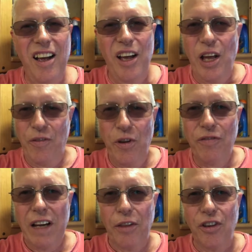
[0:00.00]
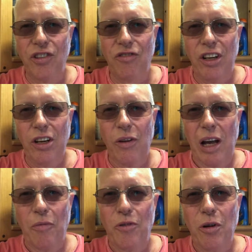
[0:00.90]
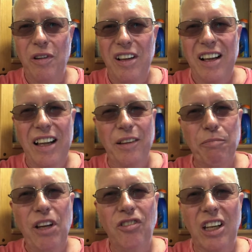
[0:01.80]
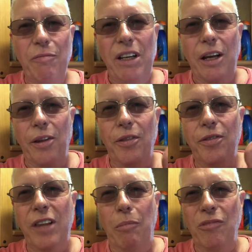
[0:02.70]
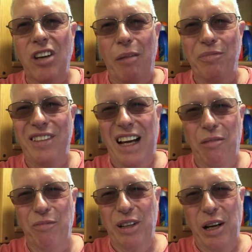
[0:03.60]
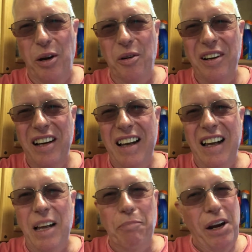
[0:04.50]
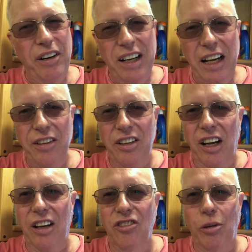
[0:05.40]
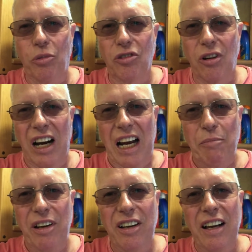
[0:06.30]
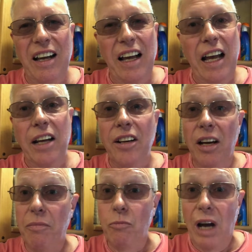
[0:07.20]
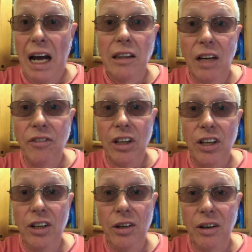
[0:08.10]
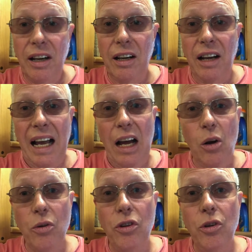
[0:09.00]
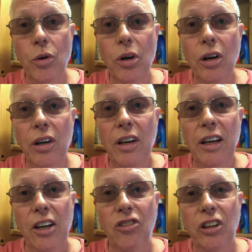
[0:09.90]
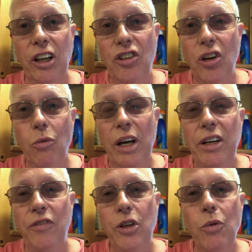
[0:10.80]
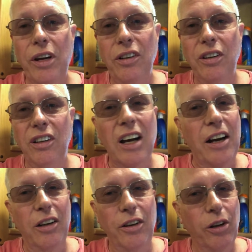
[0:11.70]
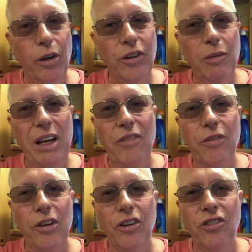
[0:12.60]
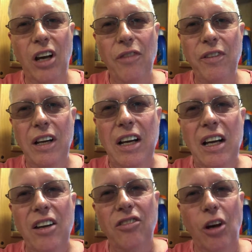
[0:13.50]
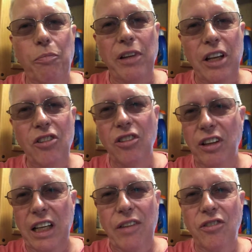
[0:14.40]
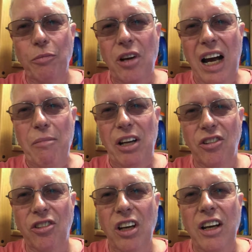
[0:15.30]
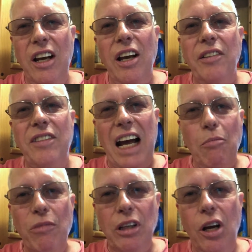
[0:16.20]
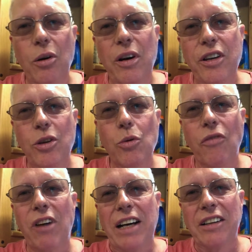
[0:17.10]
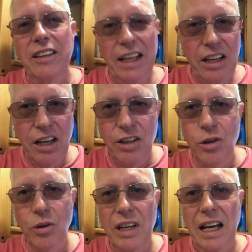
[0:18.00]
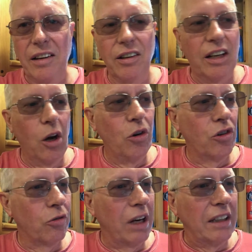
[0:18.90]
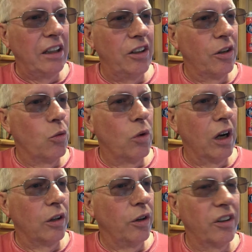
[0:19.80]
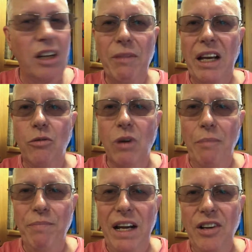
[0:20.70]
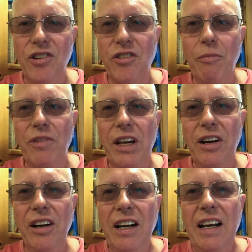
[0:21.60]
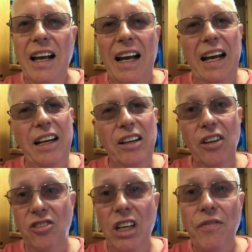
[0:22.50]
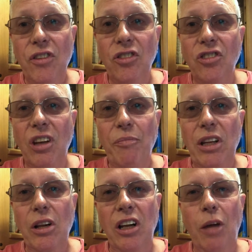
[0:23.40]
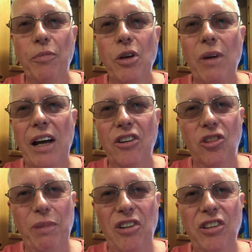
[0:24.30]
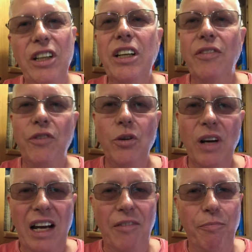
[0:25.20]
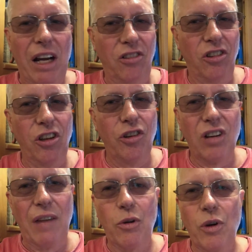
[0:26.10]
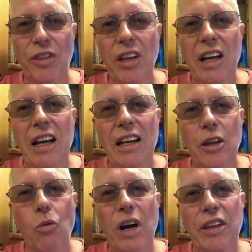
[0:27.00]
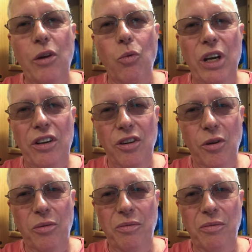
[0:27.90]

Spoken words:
If you found this video helpful, please give me a thumbs up down below. Better yet, subscribe. And I'd love to hear how your installation went if you went and got an alert command for yourself. So please leave some comments. Down below, you will find a link. You can go directly to the alert command webpage from there and see if this is something that will help you out, especially if you have pets that you travel with the way that we do.